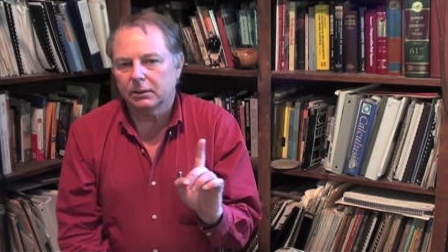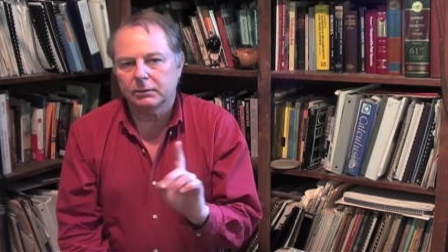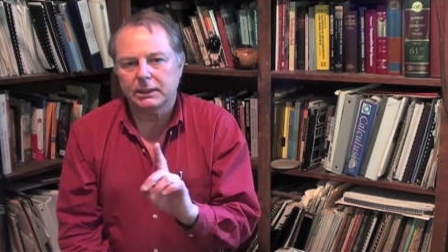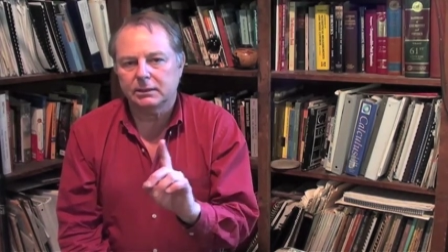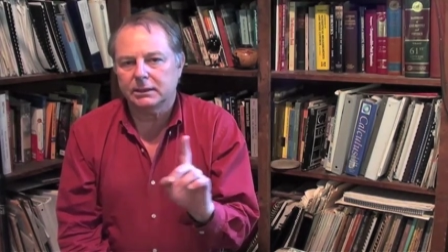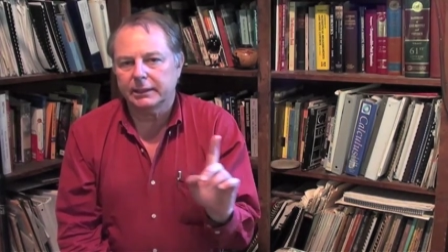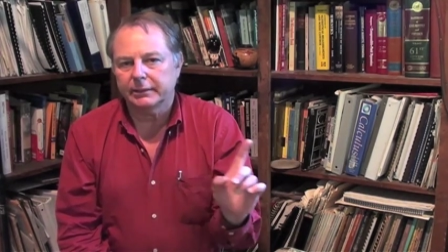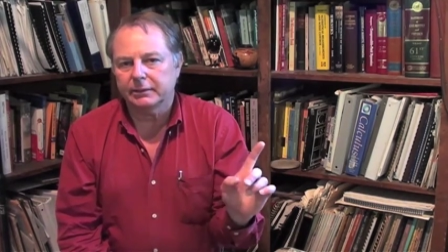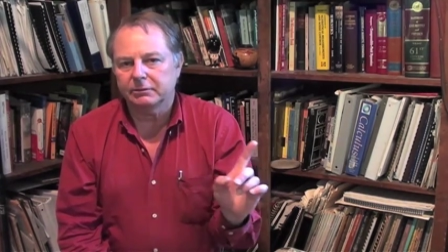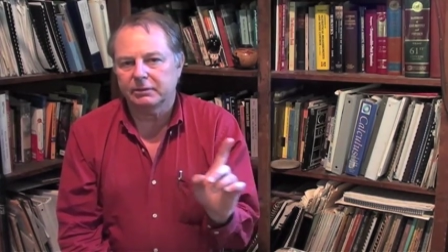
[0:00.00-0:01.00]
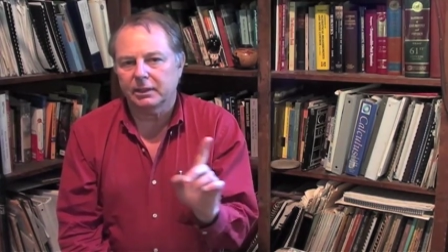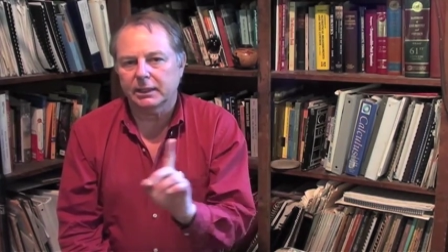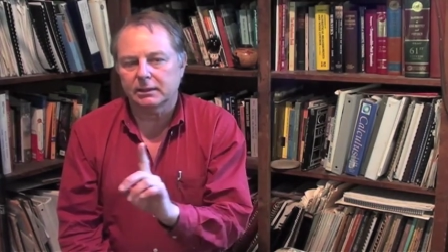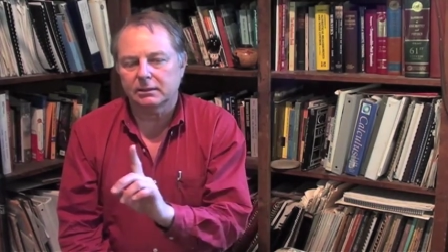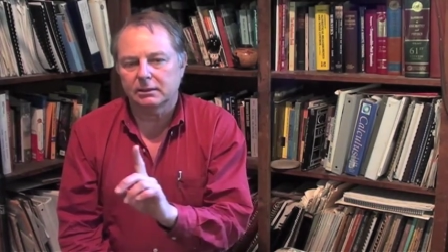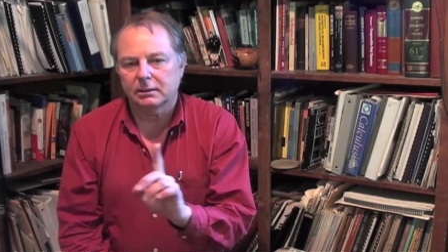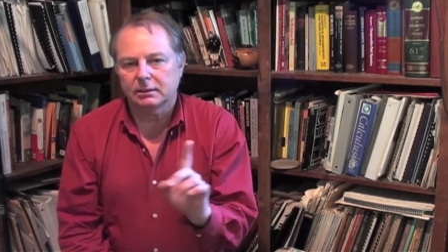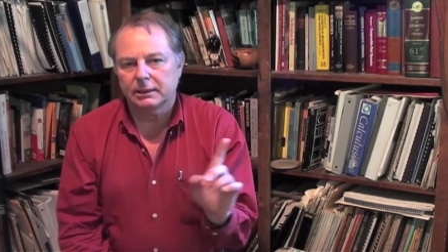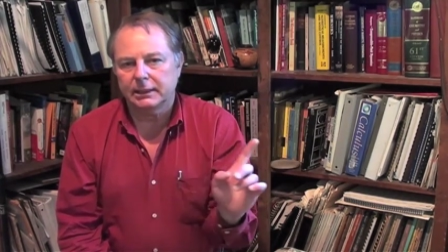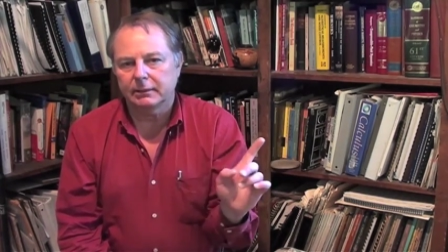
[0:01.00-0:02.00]
You don't need
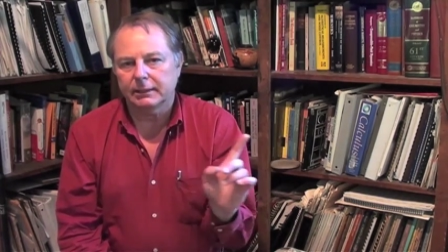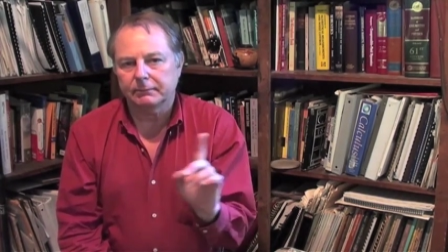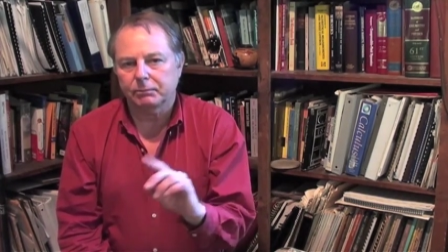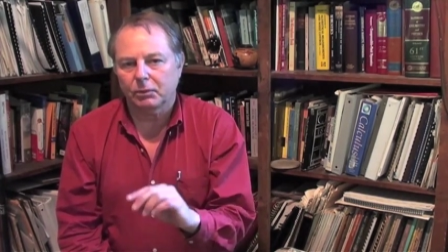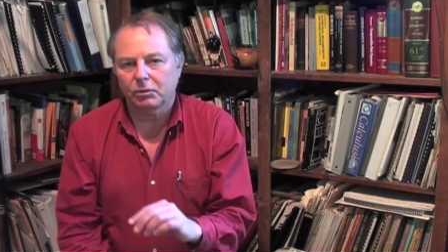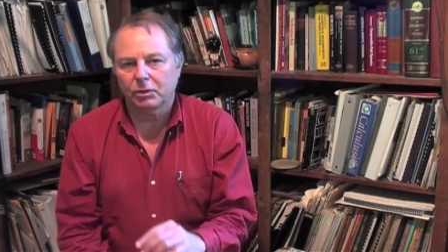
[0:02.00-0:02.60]
stereophonic hearing.